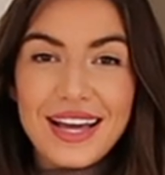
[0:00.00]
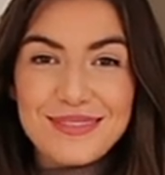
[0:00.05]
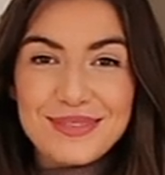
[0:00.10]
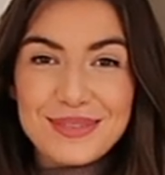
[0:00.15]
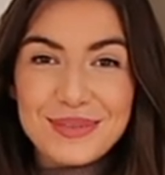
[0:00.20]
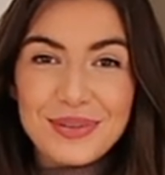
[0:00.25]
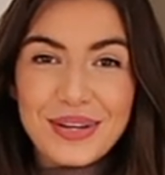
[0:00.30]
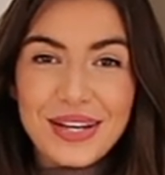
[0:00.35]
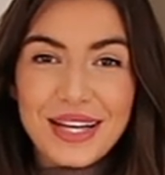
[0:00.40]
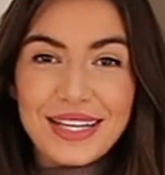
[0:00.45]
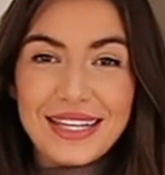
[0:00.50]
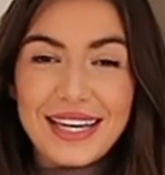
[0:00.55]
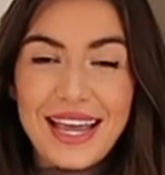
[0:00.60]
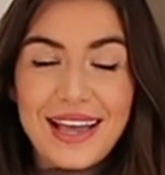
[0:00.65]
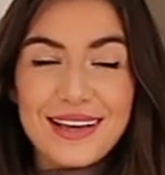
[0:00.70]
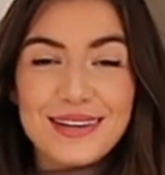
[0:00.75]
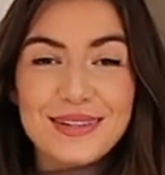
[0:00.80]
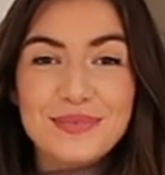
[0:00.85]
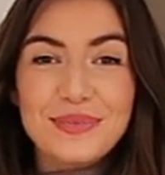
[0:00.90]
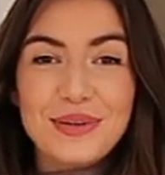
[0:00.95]
everyone,
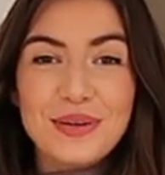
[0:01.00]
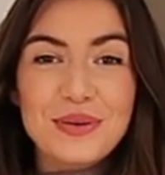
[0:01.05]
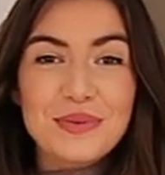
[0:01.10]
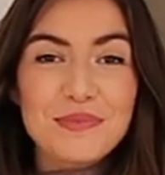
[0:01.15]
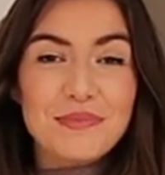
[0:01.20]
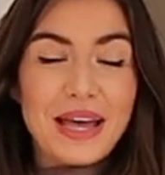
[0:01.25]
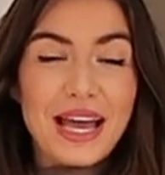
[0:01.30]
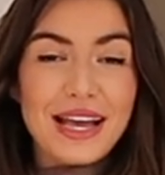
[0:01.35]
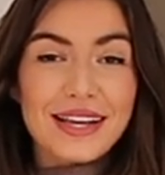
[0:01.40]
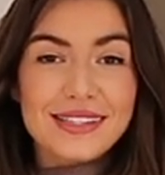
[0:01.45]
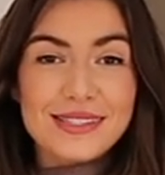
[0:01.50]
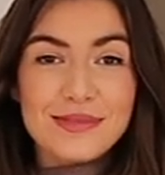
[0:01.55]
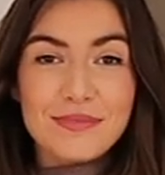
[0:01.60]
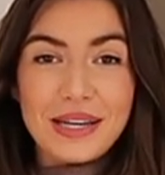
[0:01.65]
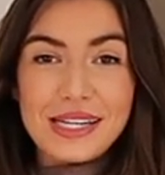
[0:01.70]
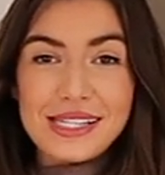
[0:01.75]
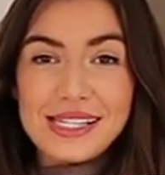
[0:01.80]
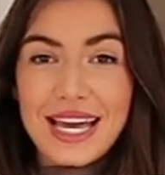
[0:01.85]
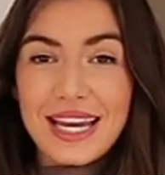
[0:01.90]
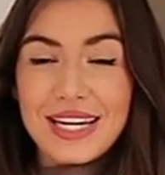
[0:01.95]
and welcome back
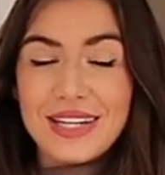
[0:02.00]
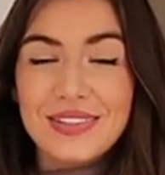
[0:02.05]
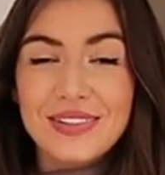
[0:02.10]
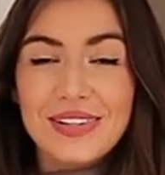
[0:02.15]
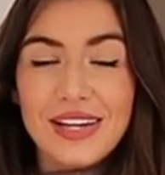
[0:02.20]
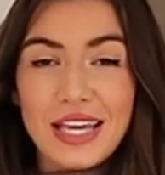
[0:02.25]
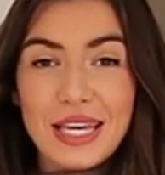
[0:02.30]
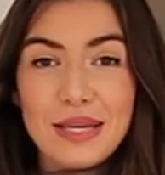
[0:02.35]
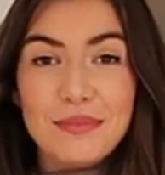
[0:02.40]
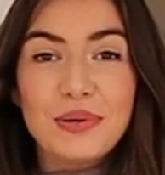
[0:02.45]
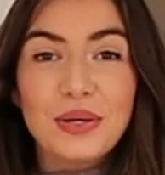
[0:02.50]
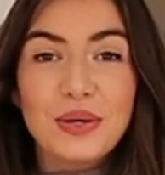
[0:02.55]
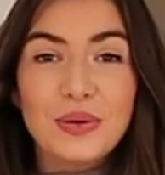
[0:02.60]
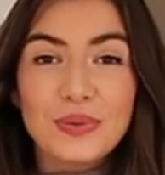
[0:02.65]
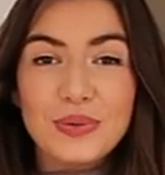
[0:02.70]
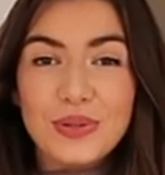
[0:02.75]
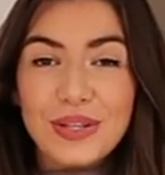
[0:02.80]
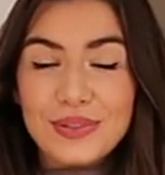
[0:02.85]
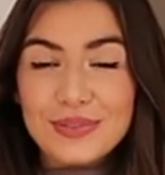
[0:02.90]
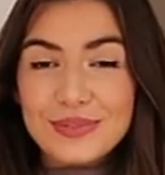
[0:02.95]
to my channel. I hope you're
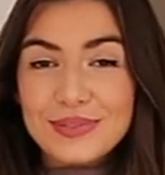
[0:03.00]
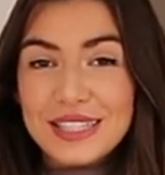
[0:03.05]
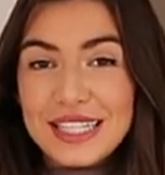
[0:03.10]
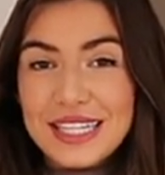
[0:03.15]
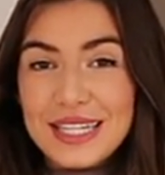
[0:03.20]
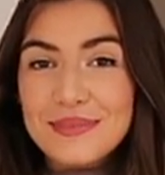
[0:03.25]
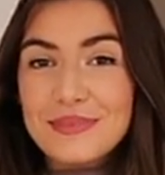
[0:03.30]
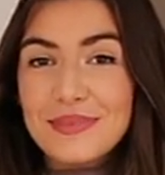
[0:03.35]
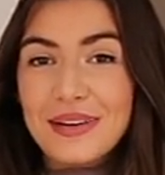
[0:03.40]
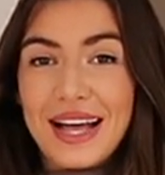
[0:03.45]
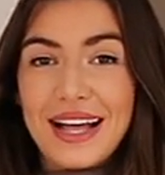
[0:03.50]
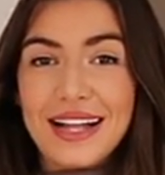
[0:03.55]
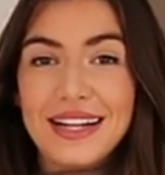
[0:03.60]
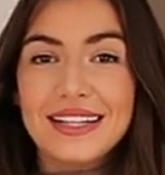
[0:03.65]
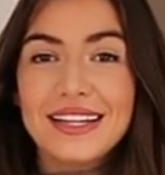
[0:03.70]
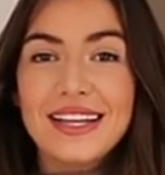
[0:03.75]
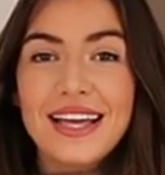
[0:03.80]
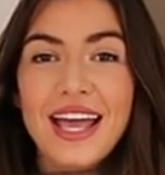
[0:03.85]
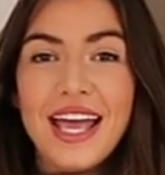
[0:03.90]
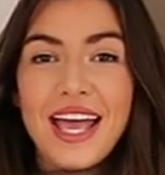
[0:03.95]
all really
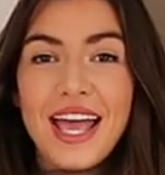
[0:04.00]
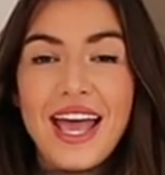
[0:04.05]
well.